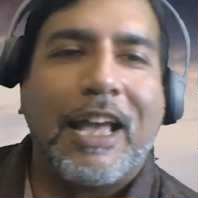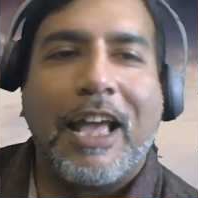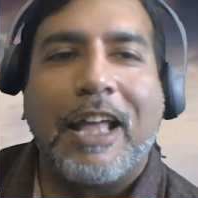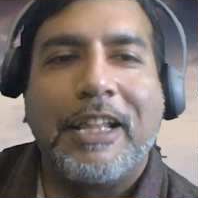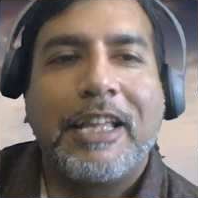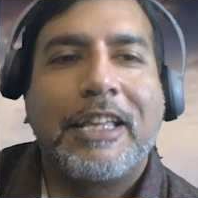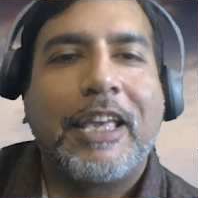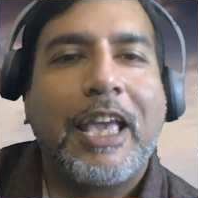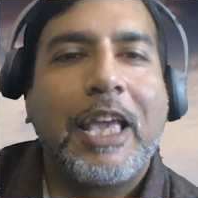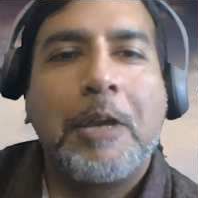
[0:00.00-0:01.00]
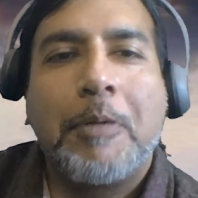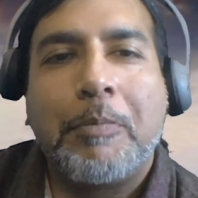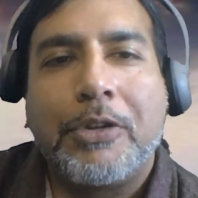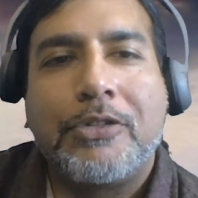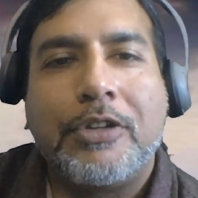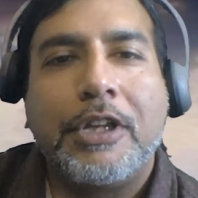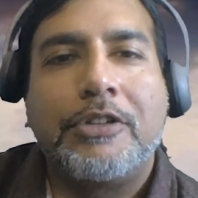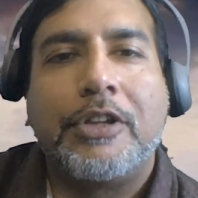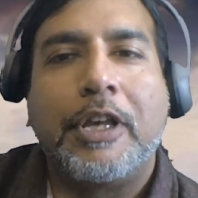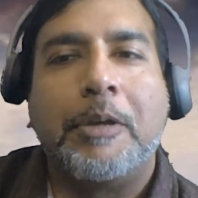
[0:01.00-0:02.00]
And they came and
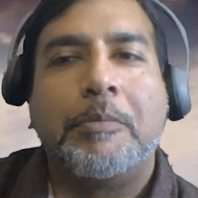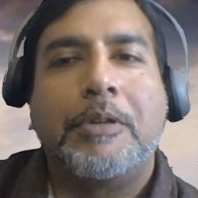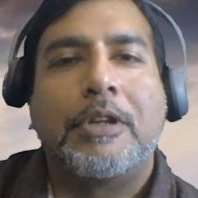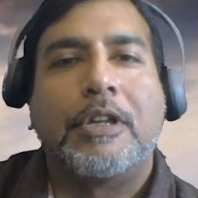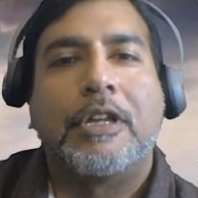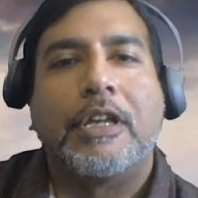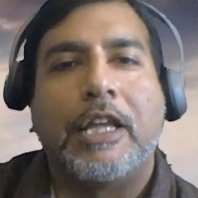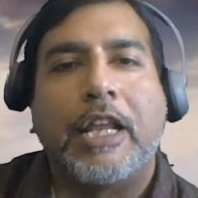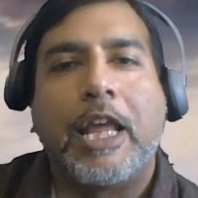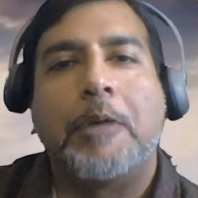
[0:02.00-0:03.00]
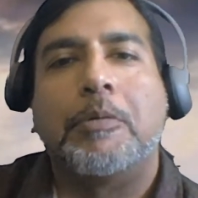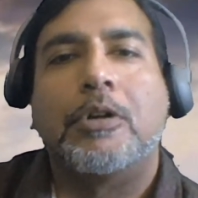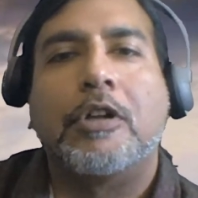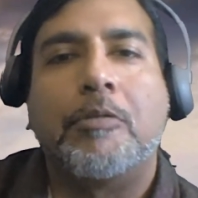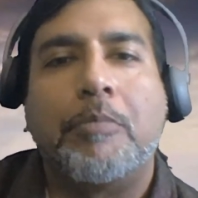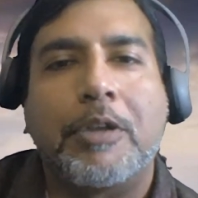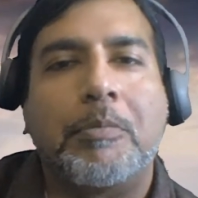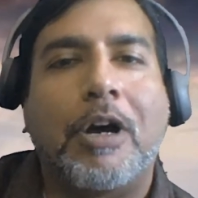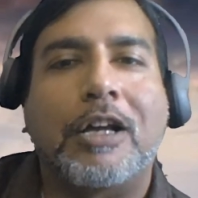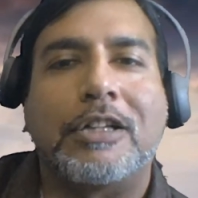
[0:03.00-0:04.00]
besieged him in Abel of Beth
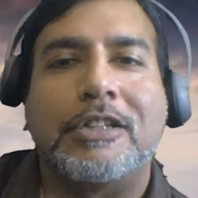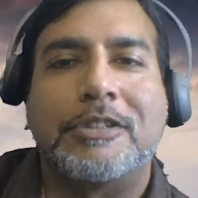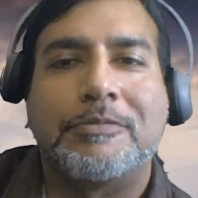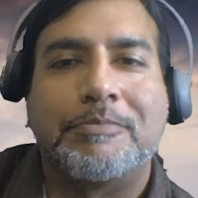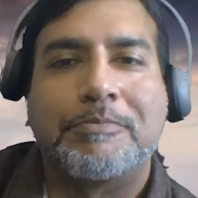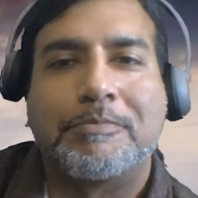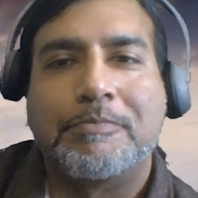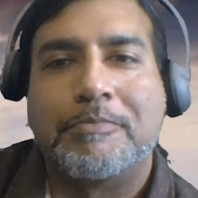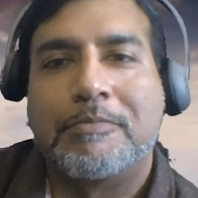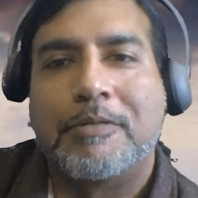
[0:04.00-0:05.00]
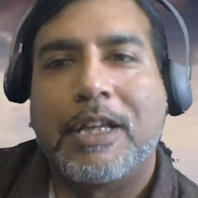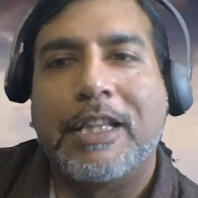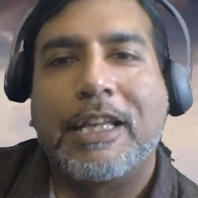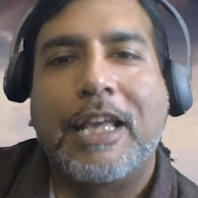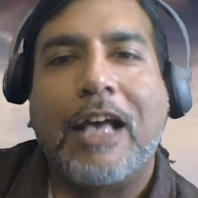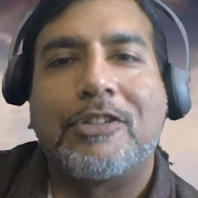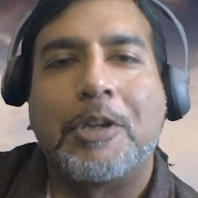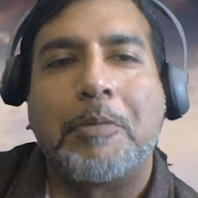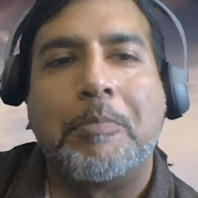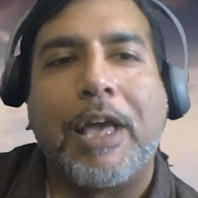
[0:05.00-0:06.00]
Maachah. And they cast
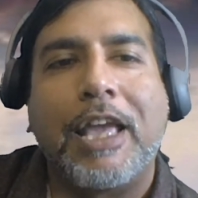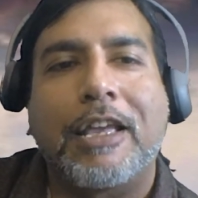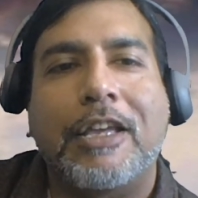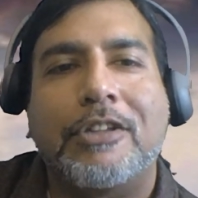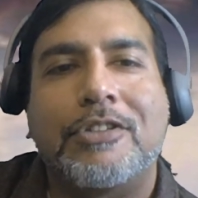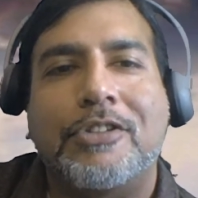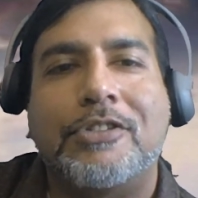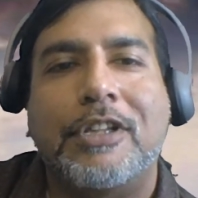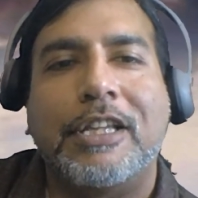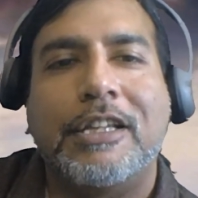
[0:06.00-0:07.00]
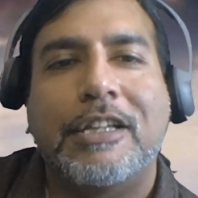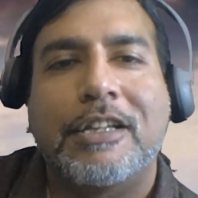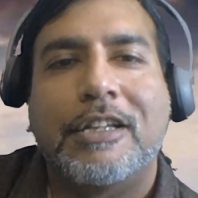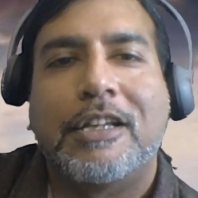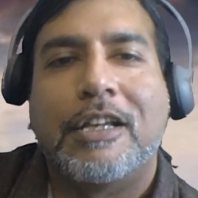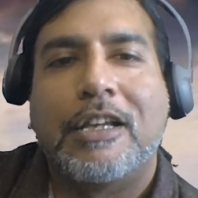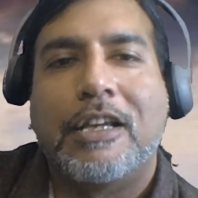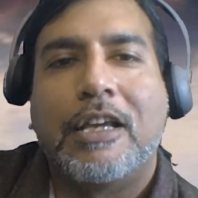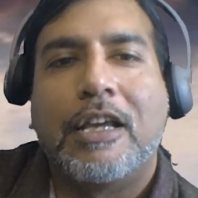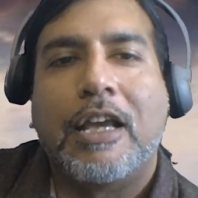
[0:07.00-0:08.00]
up a bank against the city,
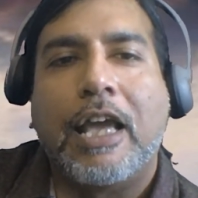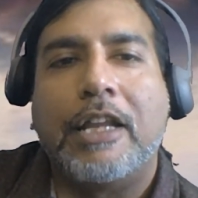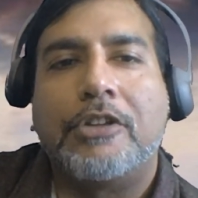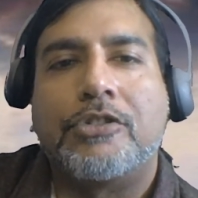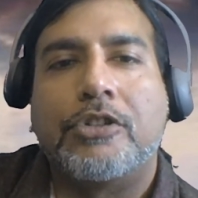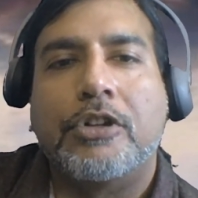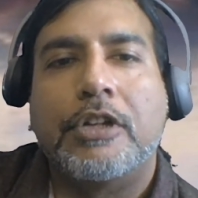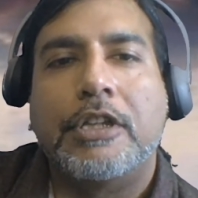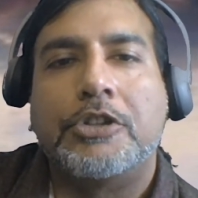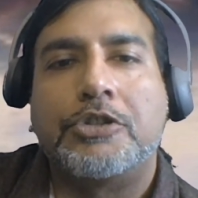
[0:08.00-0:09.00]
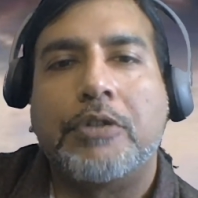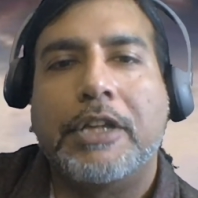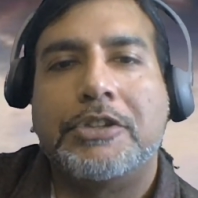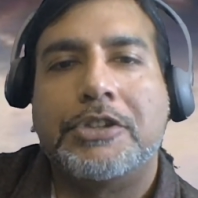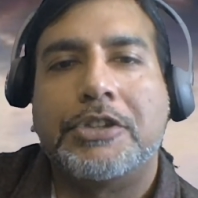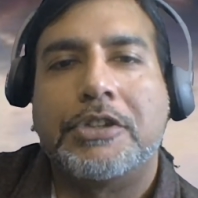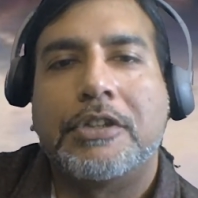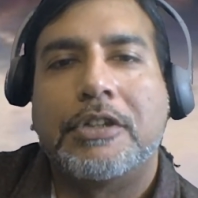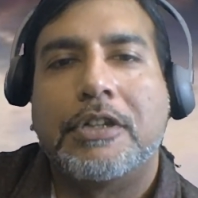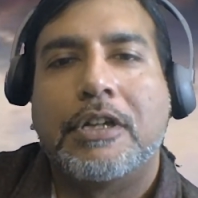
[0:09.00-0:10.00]
and it stood in the trench.
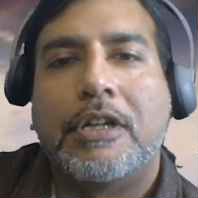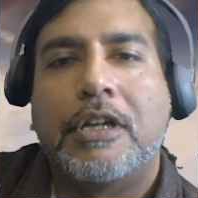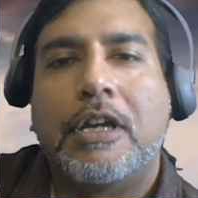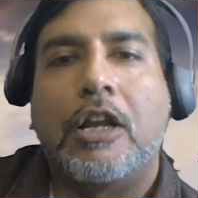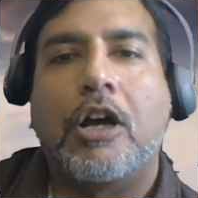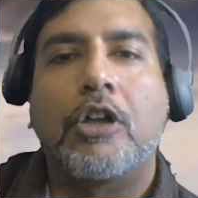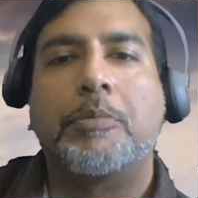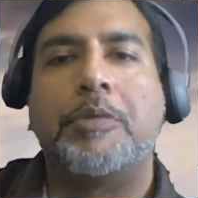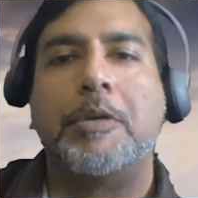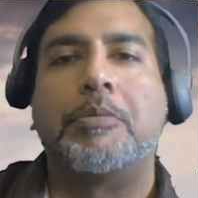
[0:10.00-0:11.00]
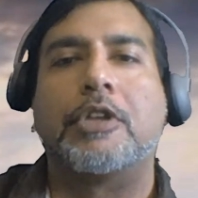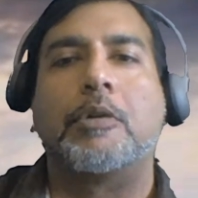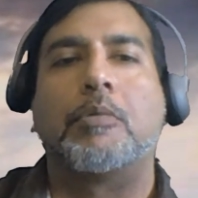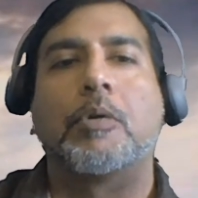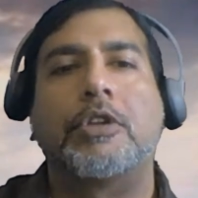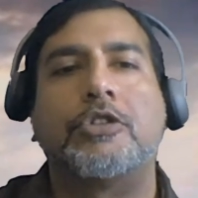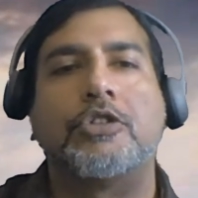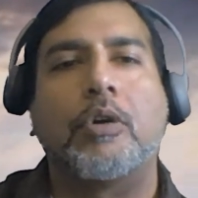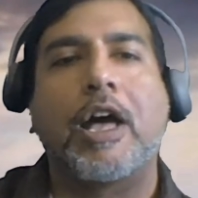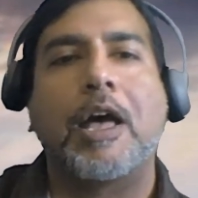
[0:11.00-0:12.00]
And all the people that were with
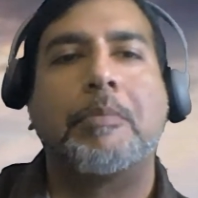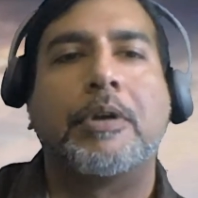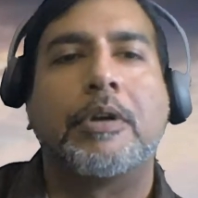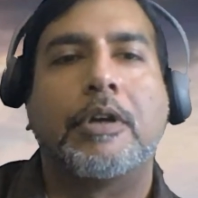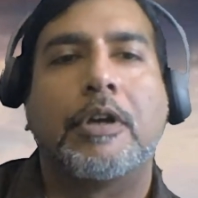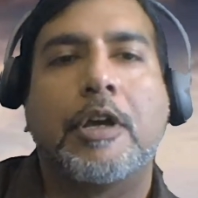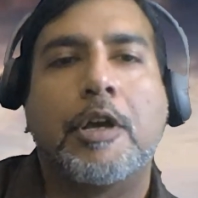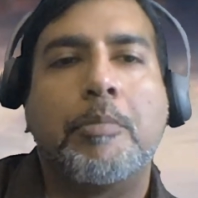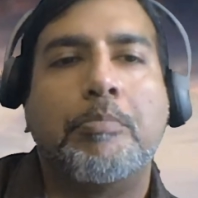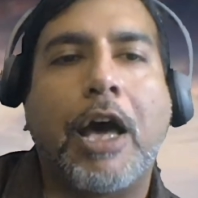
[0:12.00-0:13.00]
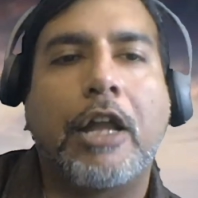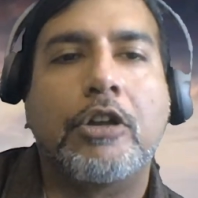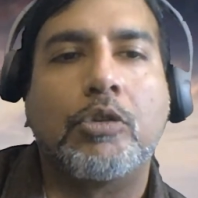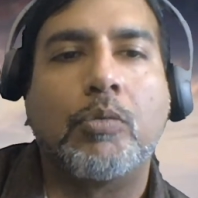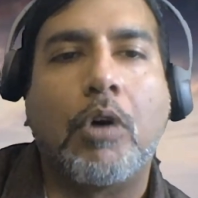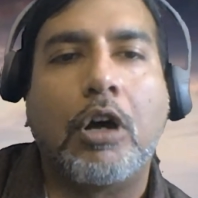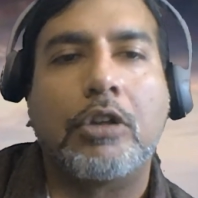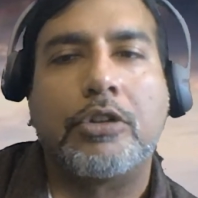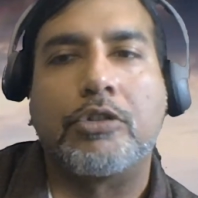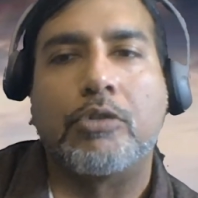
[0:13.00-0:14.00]
Joab battered the wall
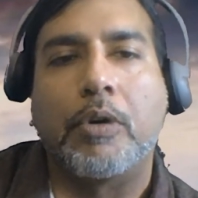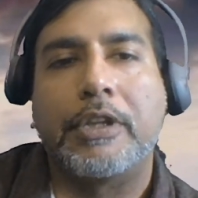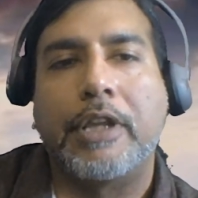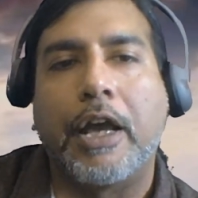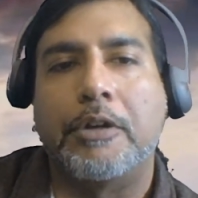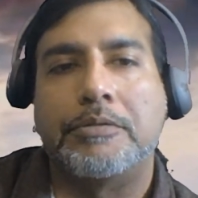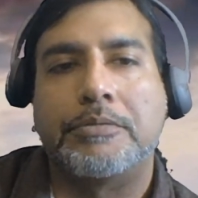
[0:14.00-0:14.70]
to throw it down.